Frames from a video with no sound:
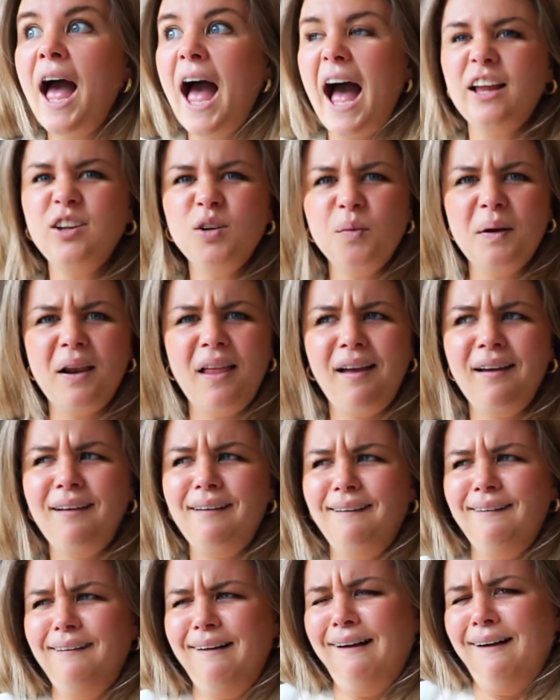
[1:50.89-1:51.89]
and you'll be like,
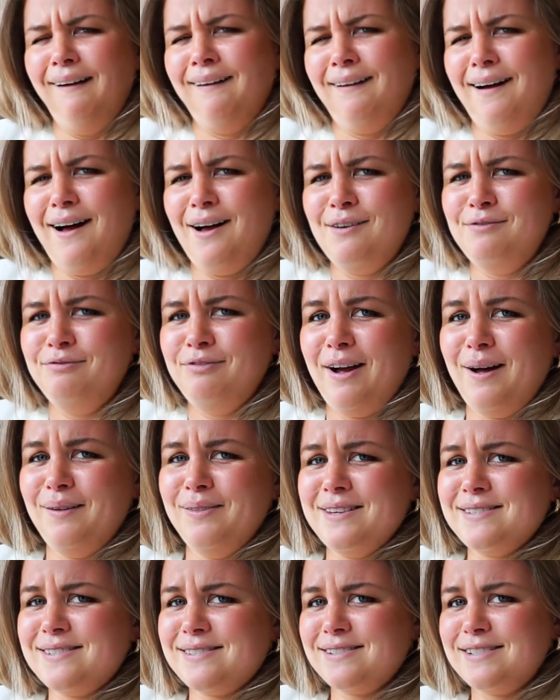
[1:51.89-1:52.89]
oh, I found
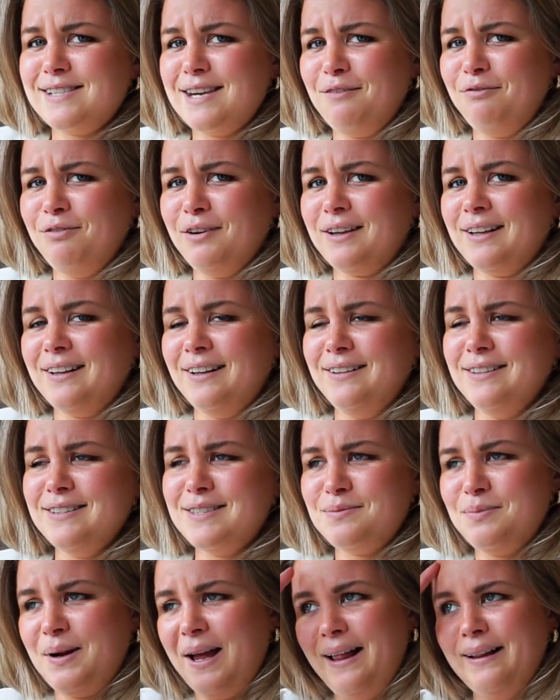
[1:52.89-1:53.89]
this difficult.
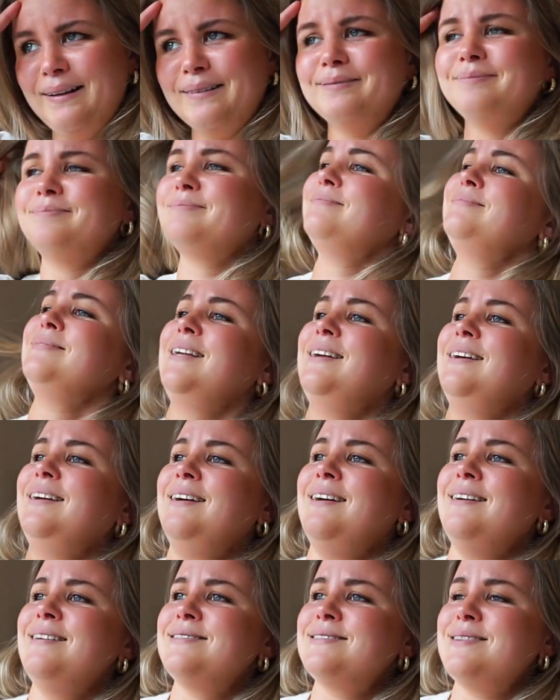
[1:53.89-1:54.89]
Well,
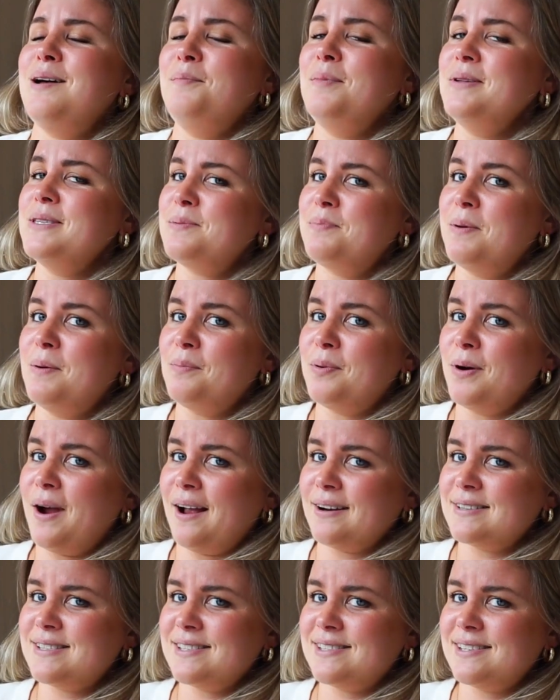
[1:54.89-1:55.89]
someone's been
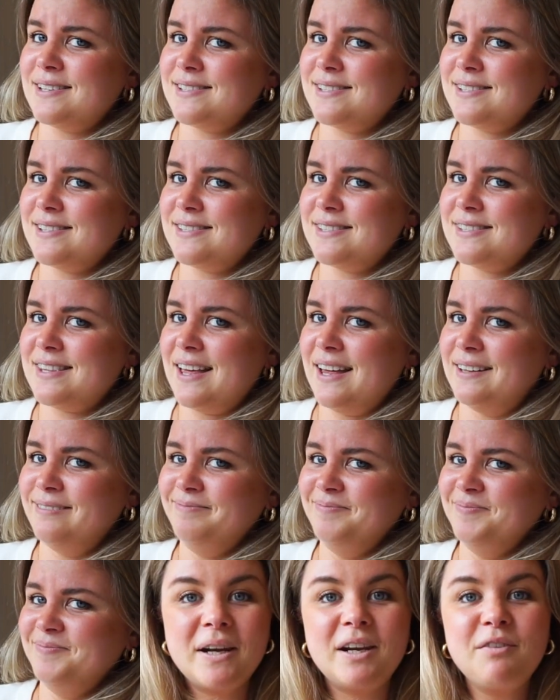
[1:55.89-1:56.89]
practicing since
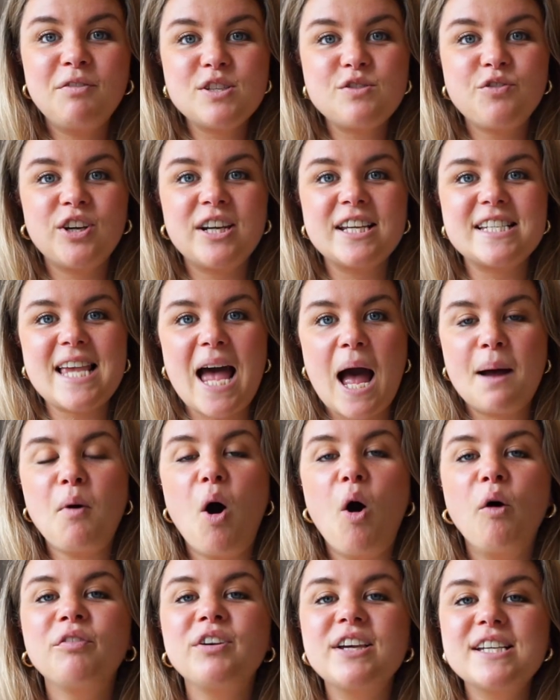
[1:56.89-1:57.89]
then. if it's for an exam,
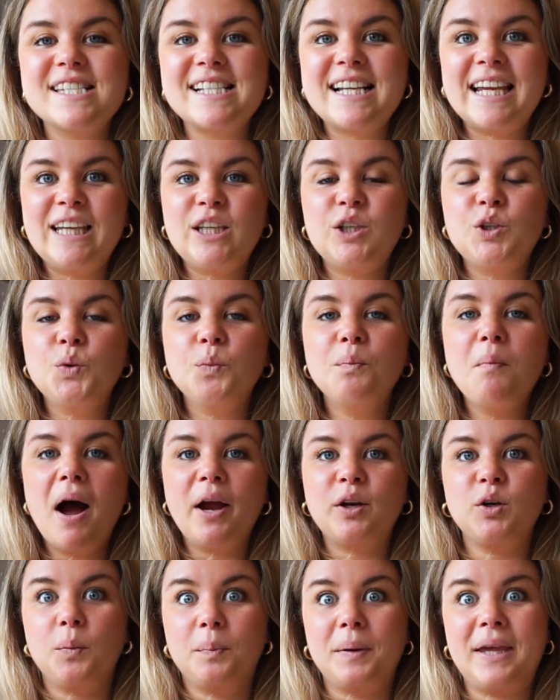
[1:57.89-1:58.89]
obviously you
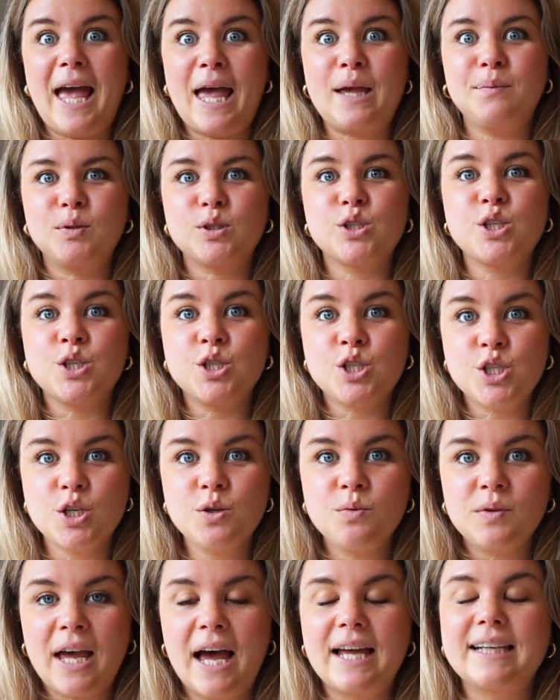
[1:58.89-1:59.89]
might not be able to
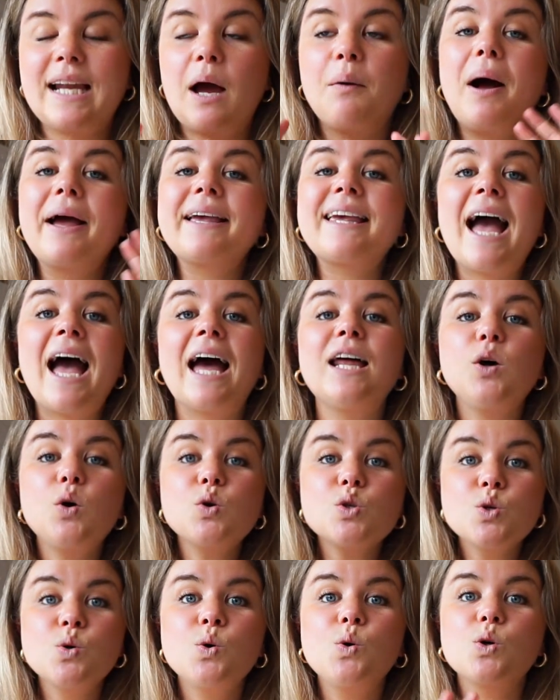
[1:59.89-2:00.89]
do that. Now, I
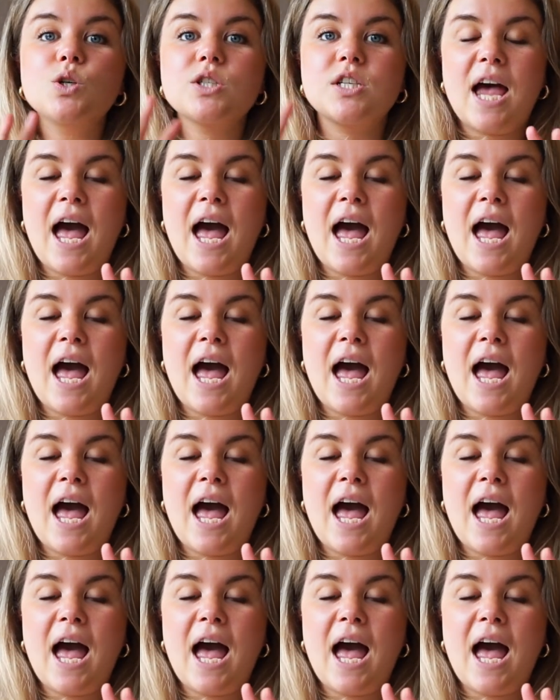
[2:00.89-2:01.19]
cannot talk to